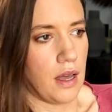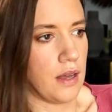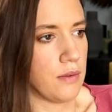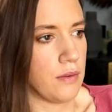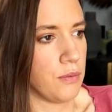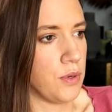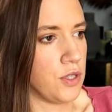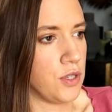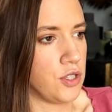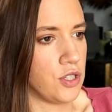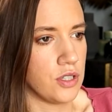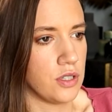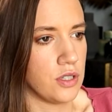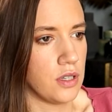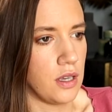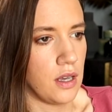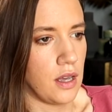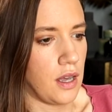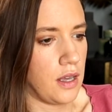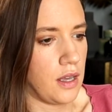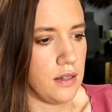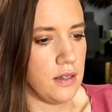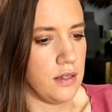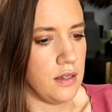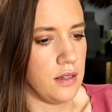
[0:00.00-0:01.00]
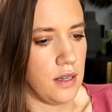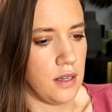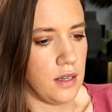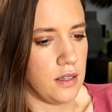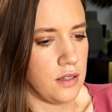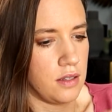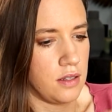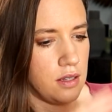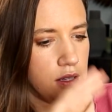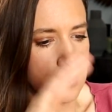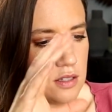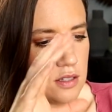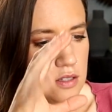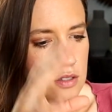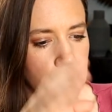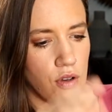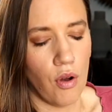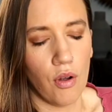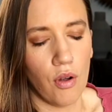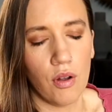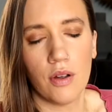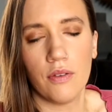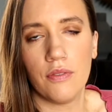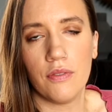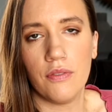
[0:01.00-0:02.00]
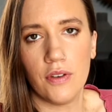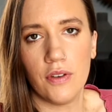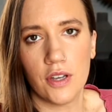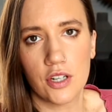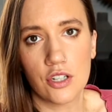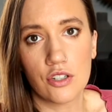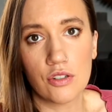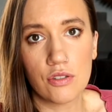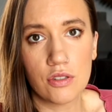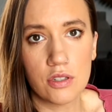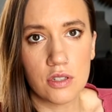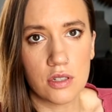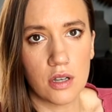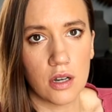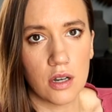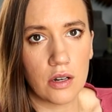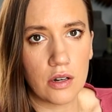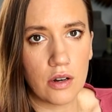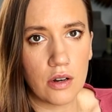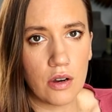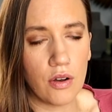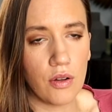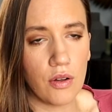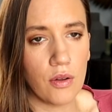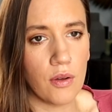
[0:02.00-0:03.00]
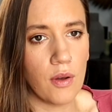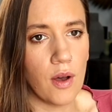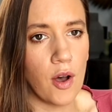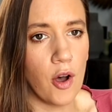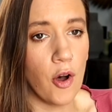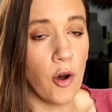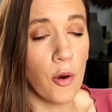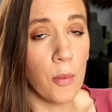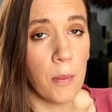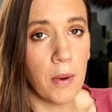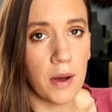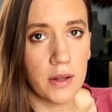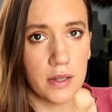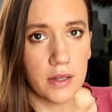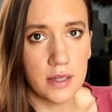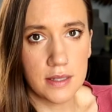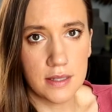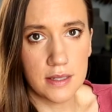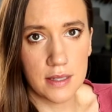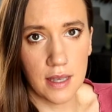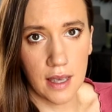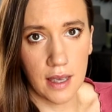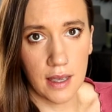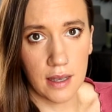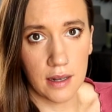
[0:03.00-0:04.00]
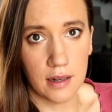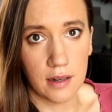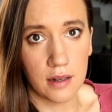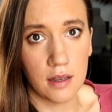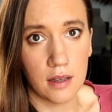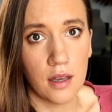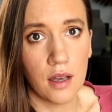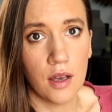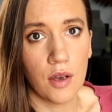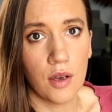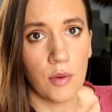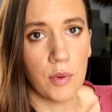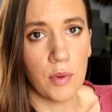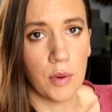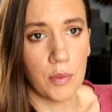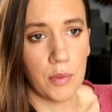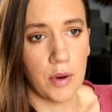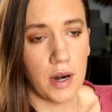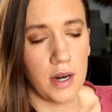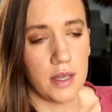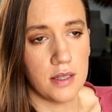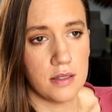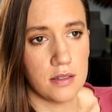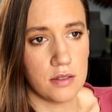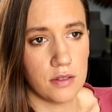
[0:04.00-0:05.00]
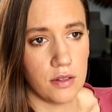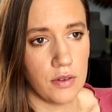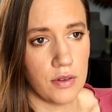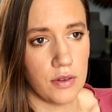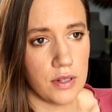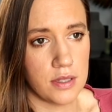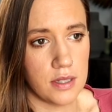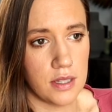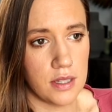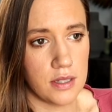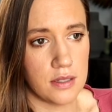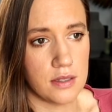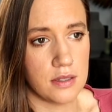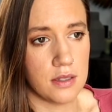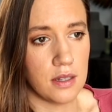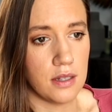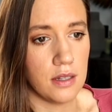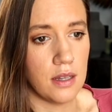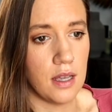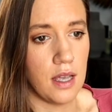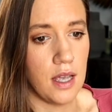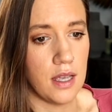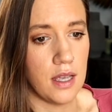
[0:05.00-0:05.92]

this is all a vicious circle our body's in when we're insulin resistant.